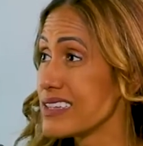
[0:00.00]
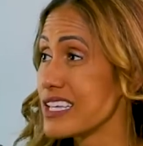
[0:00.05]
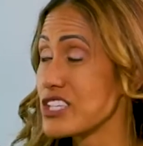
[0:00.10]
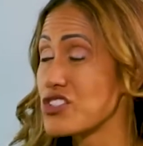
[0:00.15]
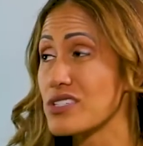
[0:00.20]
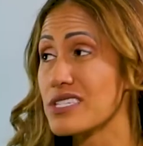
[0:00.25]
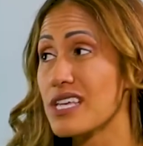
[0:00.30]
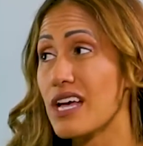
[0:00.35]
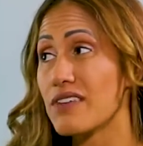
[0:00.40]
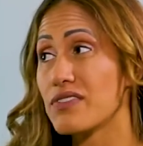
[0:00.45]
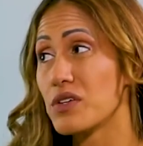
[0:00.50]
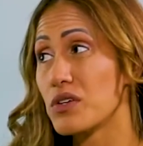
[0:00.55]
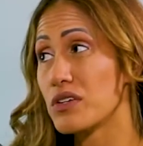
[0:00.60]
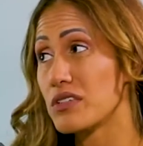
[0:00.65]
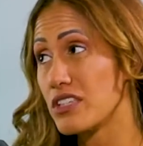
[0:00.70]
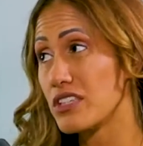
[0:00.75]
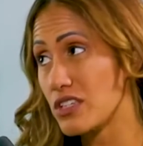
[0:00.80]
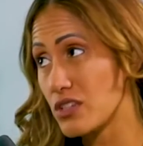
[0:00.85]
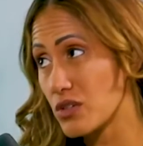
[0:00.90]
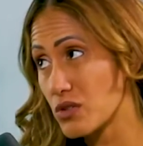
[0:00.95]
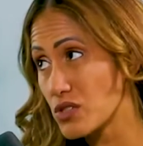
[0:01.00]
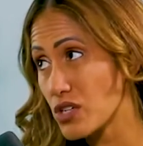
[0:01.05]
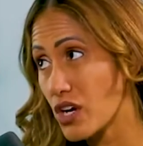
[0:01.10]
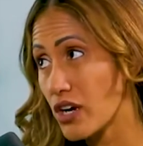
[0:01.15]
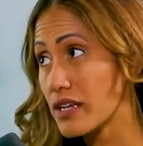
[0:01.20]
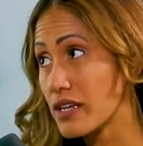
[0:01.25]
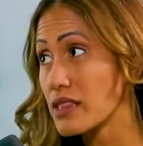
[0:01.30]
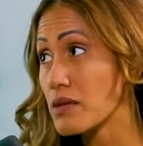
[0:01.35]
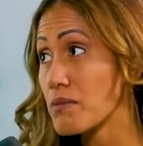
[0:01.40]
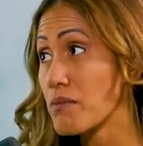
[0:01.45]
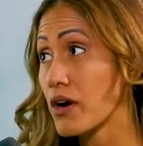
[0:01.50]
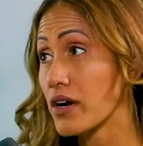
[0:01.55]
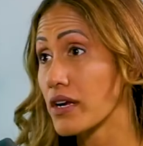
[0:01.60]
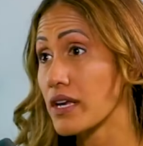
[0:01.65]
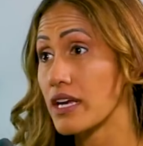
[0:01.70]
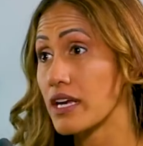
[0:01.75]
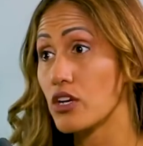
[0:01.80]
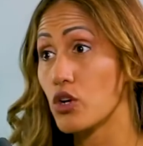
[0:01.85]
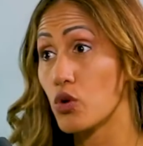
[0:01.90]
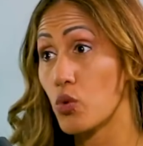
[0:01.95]
They just have to, target the
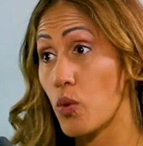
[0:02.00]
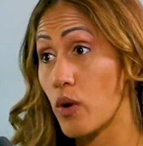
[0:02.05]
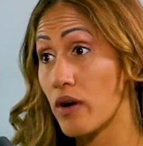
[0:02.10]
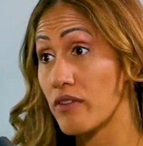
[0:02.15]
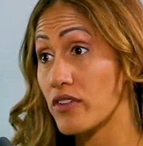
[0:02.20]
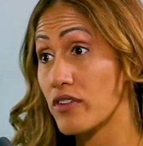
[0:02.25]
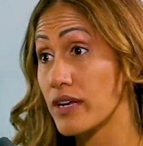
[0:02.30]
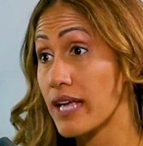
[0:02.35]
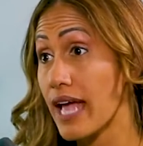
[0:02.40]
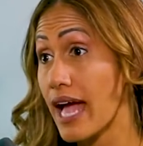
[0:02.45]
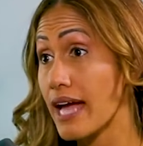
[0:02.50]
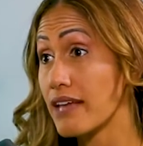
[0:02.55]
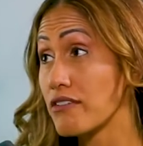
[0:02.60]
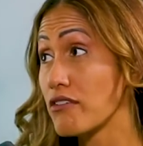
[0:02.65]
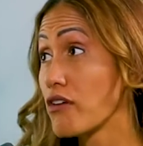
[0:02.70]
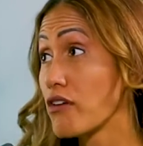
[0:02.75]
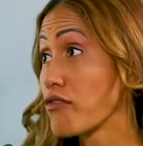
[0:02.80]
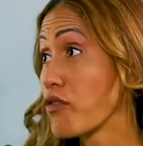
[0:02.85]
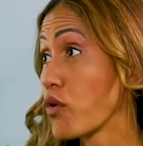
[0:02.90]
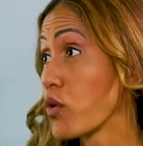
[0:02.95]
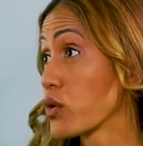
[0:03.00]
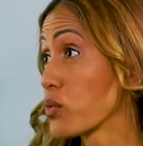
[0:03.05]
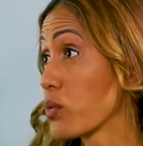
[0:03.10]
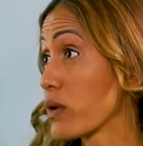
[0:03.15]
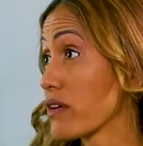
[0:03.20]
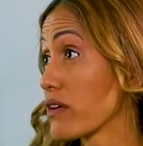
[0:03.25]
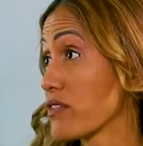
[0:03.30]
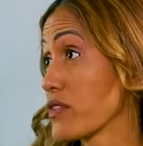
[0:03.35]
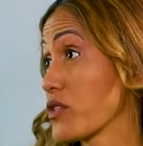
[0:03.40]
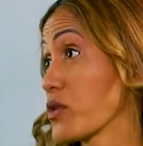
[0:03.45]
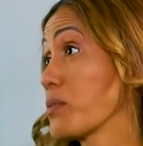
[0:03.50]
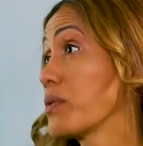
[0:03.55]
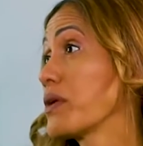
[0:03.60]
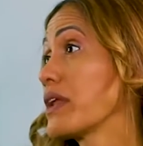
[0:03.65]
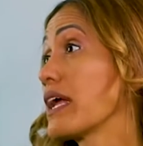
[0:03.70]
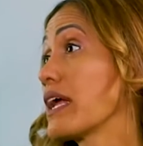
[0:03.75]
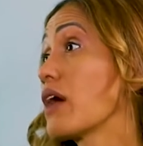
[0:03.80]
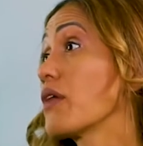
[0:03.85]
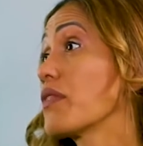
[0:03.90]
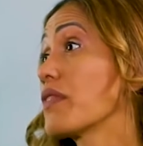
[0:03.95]
market or whoever can afford whatever they're
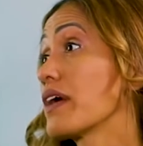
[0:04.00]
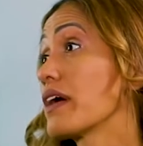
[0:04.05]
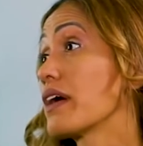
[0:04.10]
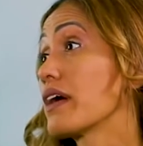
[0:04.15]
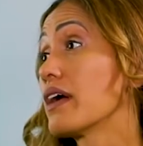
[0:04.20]
putting out there.